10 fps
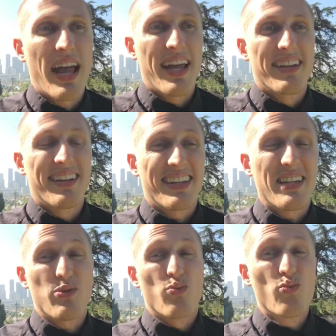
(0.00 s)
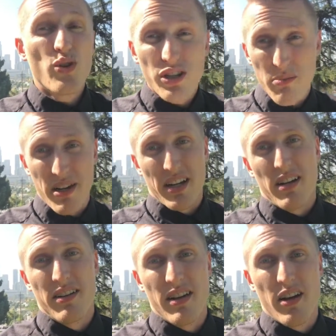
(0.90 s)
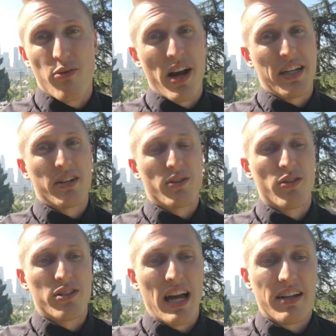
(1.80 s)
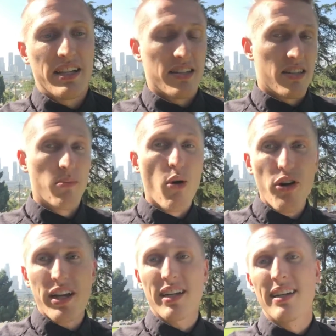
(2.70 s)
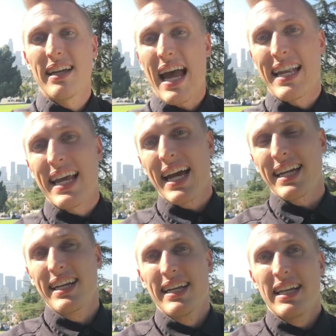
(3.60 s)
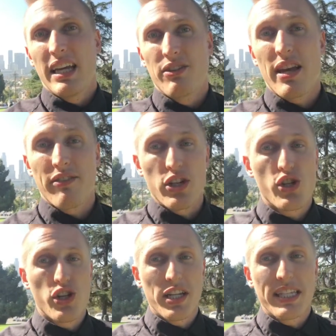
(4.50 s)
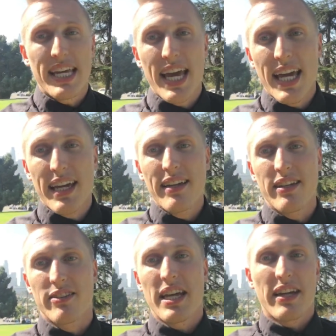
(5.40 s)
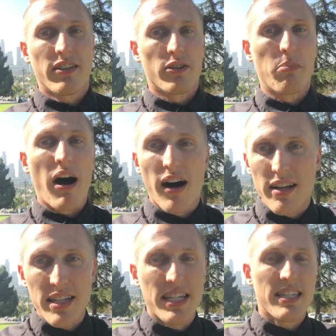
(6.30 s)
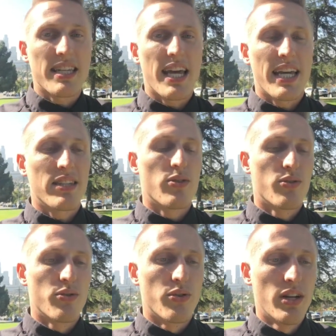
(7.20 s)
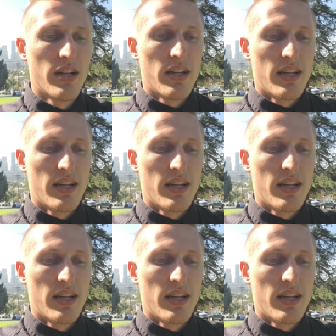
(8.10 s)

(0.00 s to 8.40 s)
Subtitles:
And he's really big on writing your goals out. He does it in the morning, at night. If he's having a shitty day, he'll take a little pause in his day to